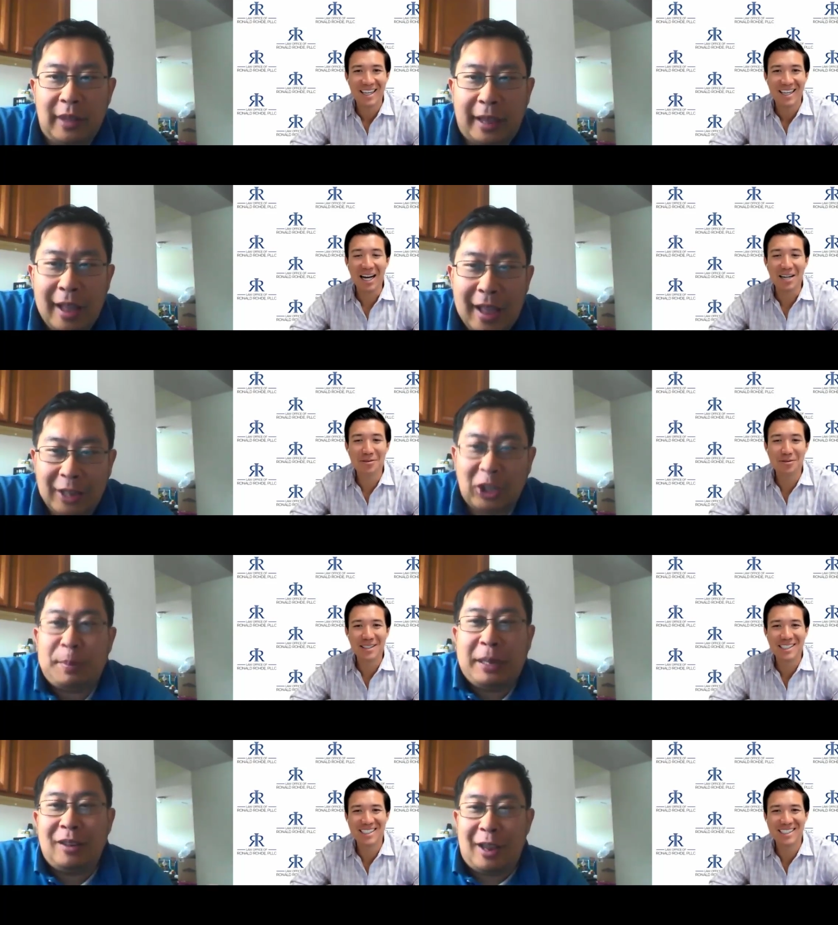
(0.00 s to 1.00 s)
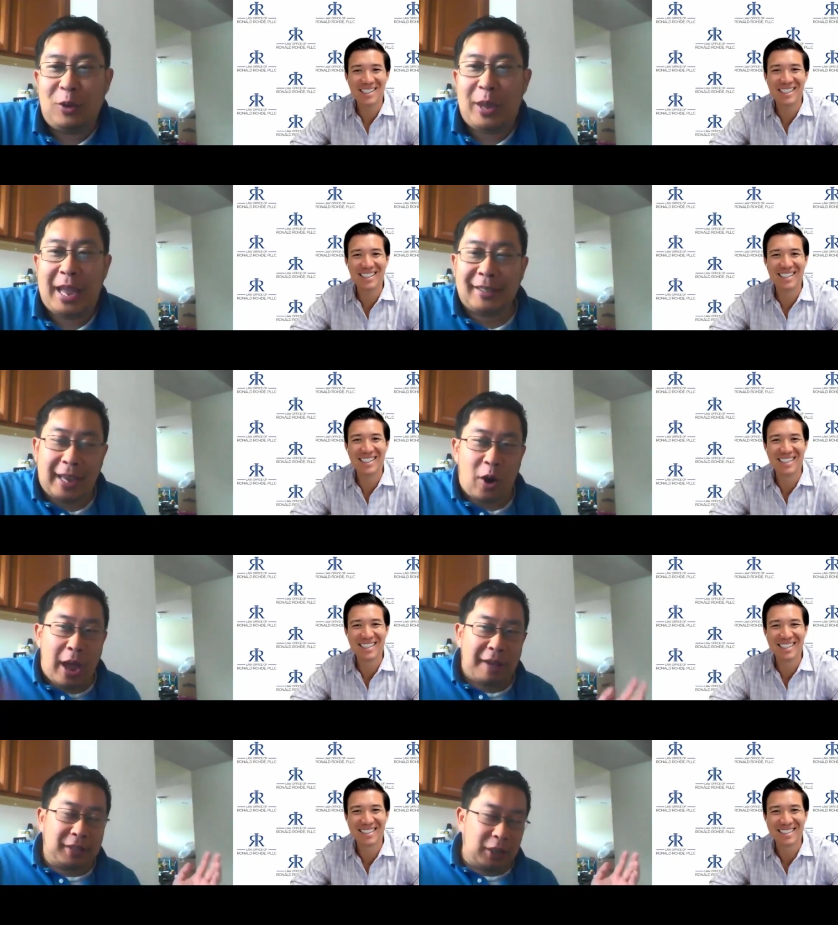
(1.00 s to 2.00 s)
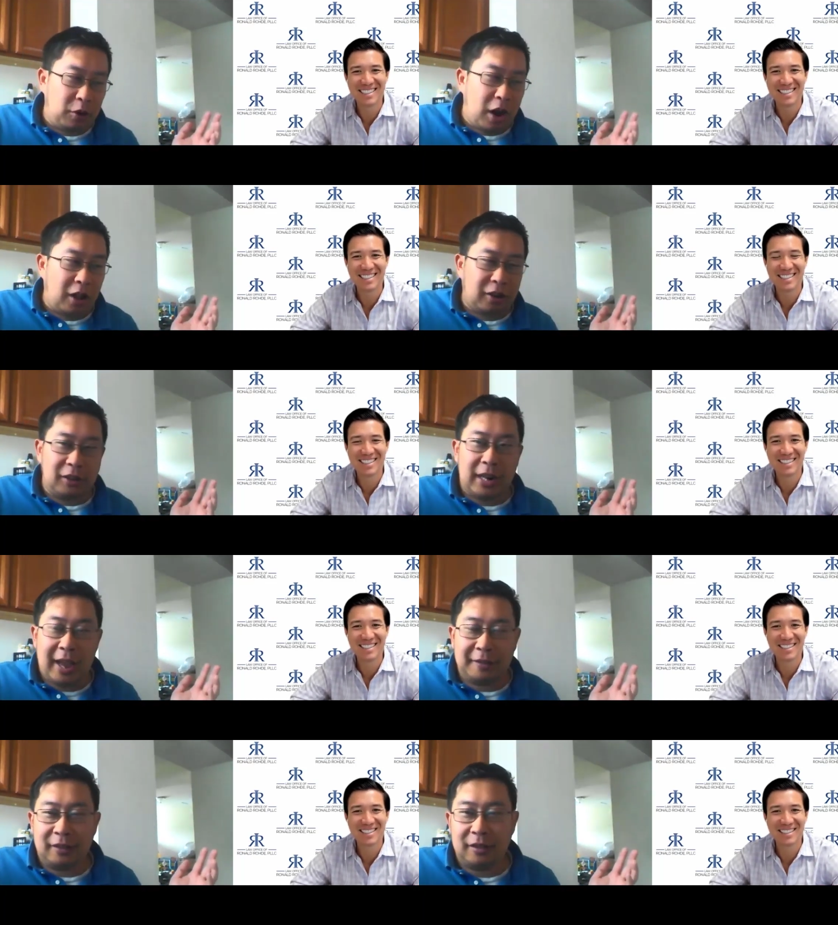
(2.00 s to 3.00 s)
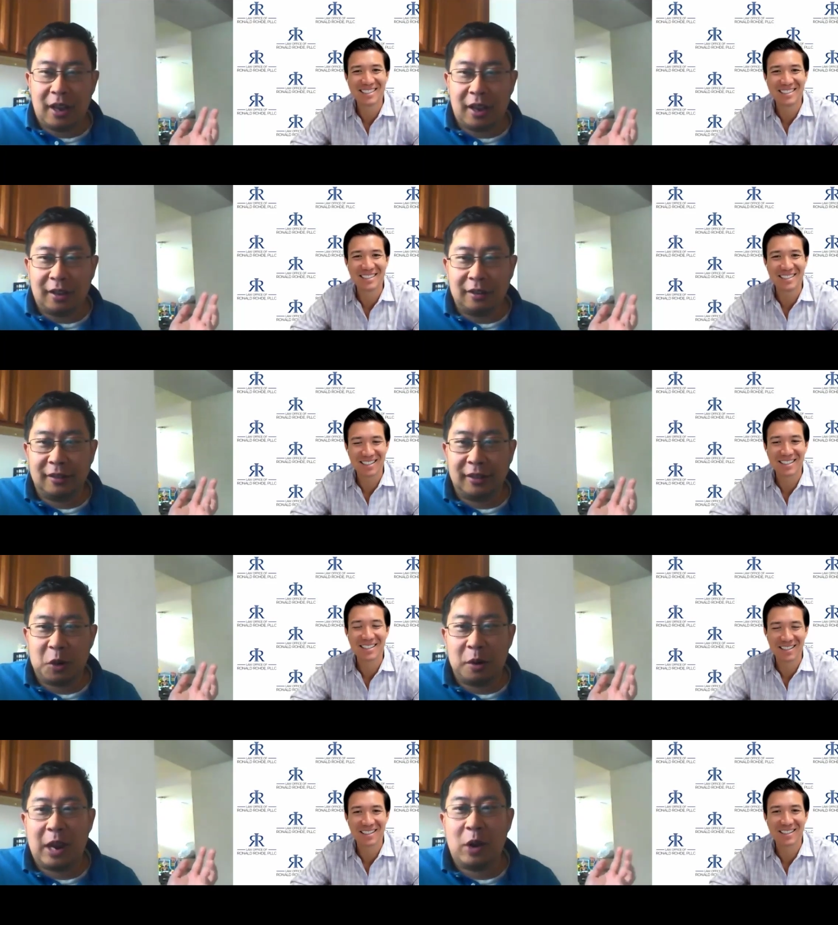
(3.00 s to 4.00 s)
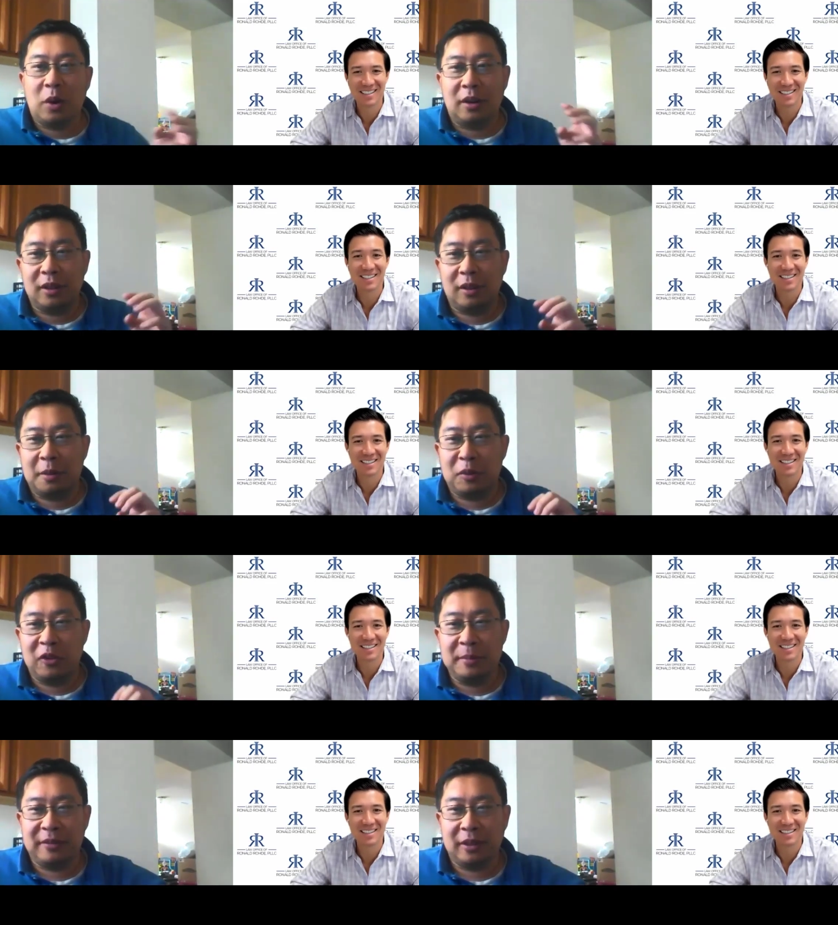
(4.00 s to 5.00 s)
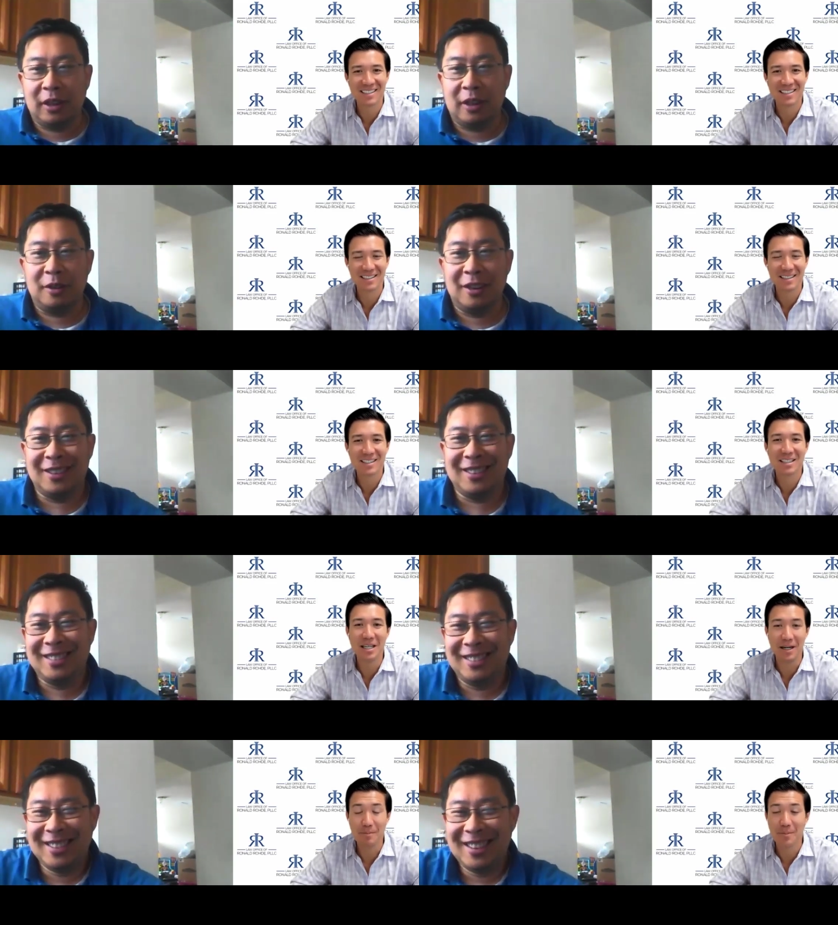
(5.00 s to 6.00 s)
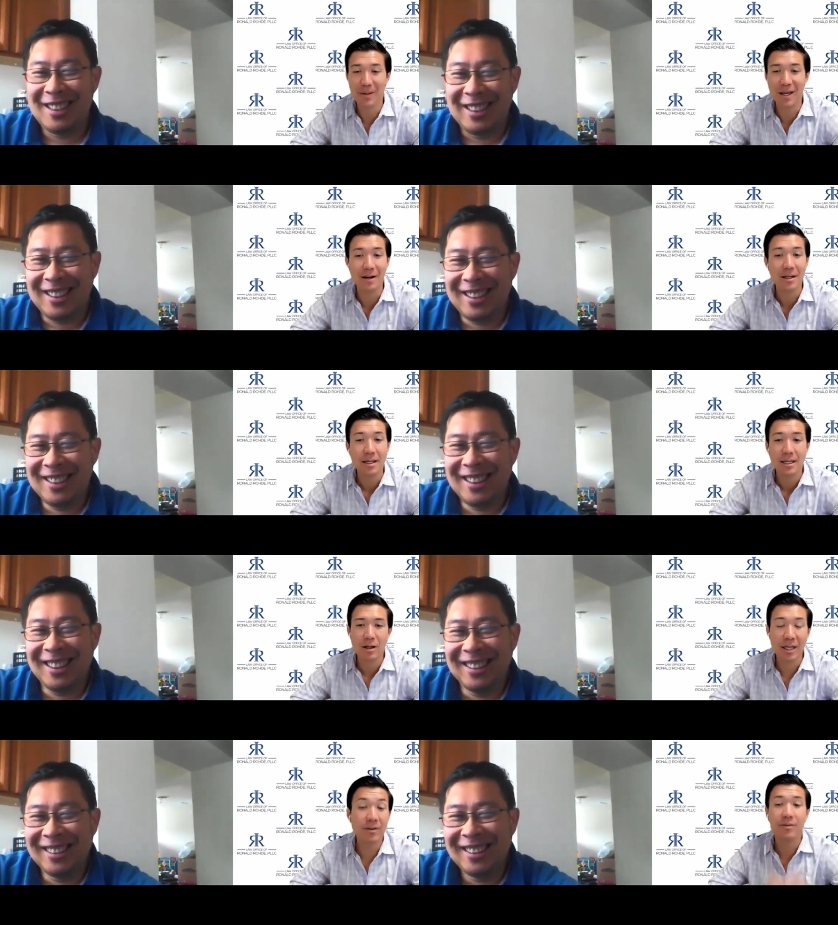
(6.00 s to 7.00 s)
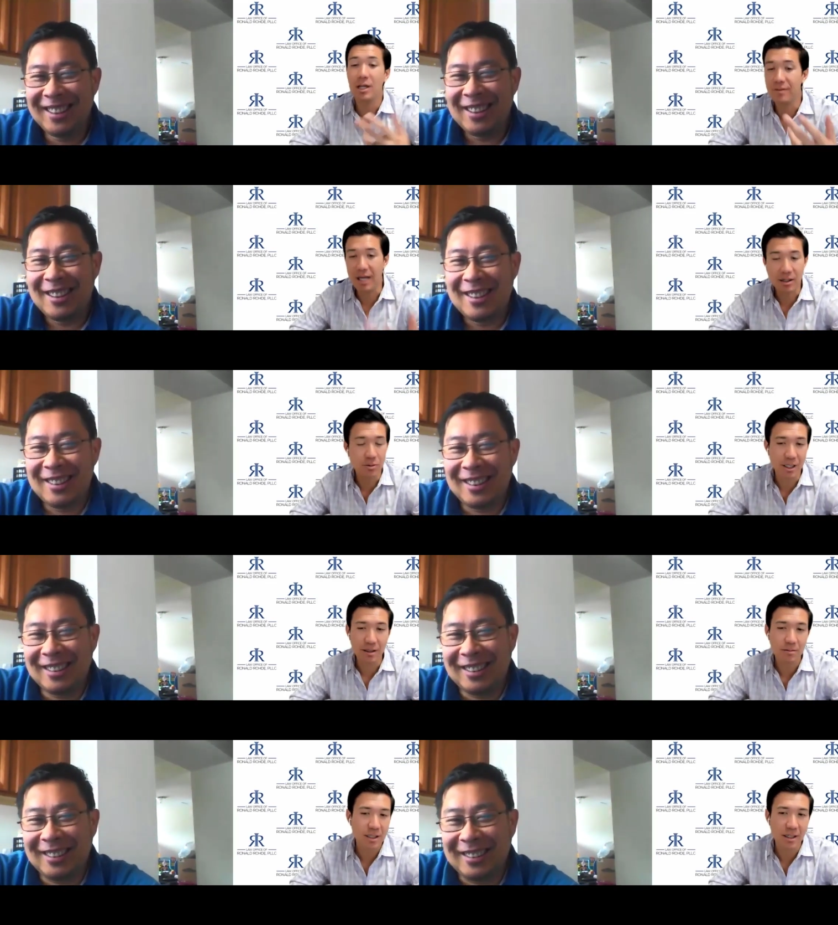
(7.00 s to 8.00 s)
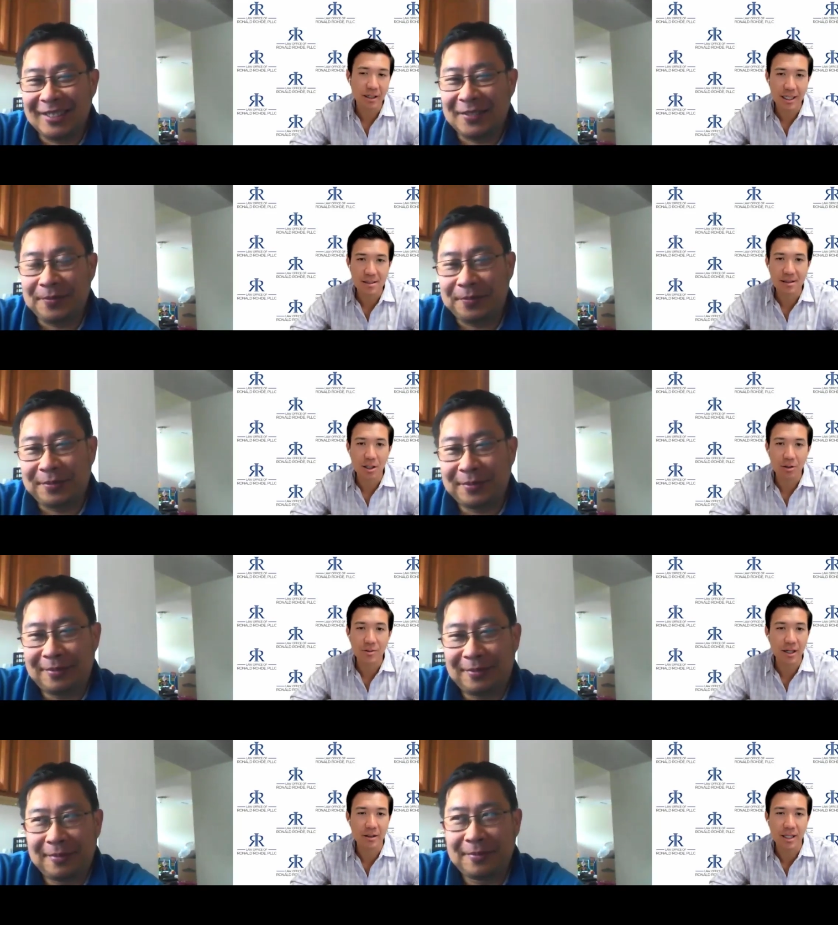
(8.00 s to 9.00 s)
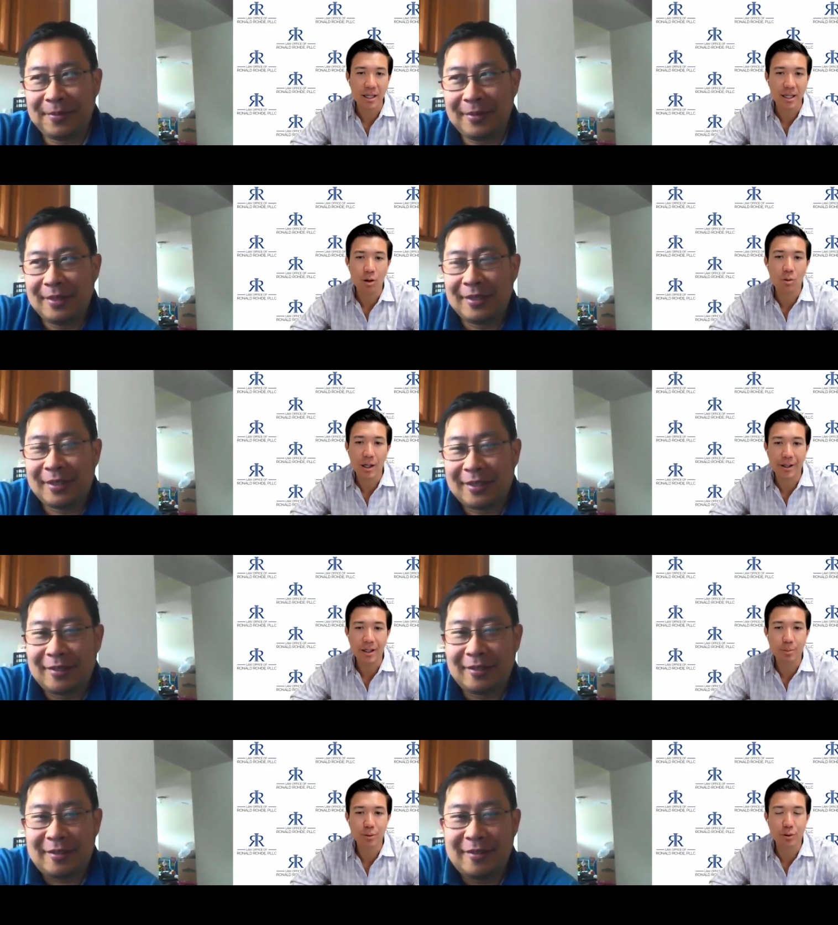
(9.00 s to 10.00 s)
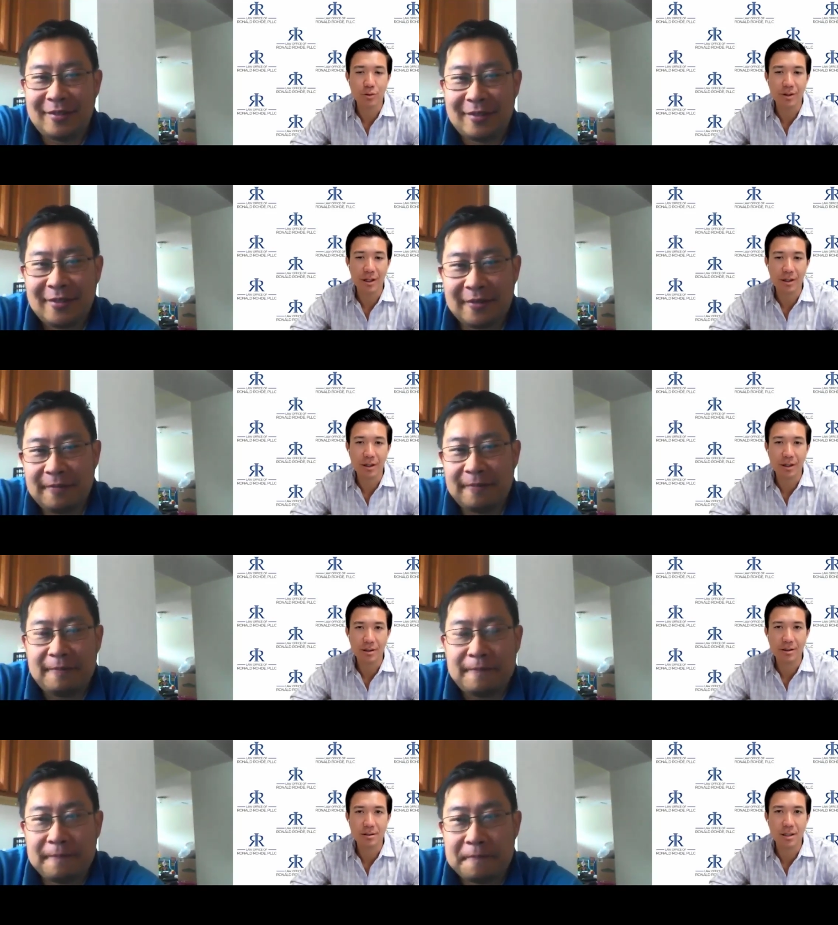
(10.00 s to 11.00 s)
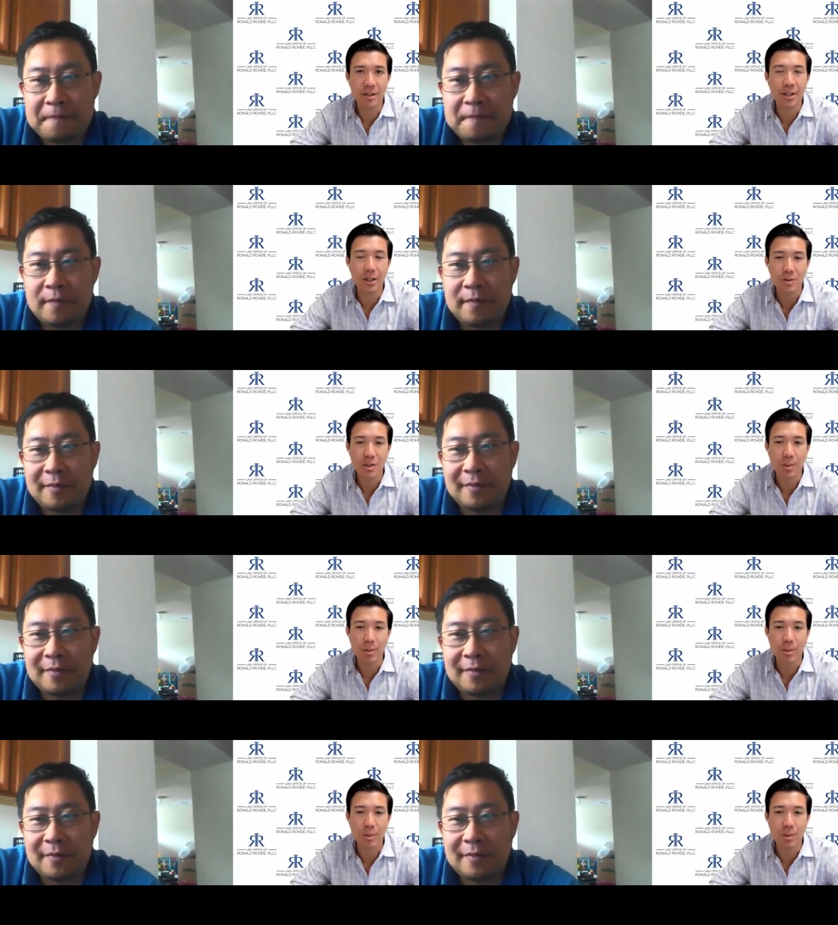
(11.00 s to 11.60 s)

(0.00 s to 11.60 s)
Speaker 1: they I've, just be, yeah you can't say oh I have zero dollars and I have uh, zero net worth you know approve me for the loan.
Speaker 2: Yeah. Yeah. Even if you have equity uh, against the loan, they they don't want to approve a uh, unknown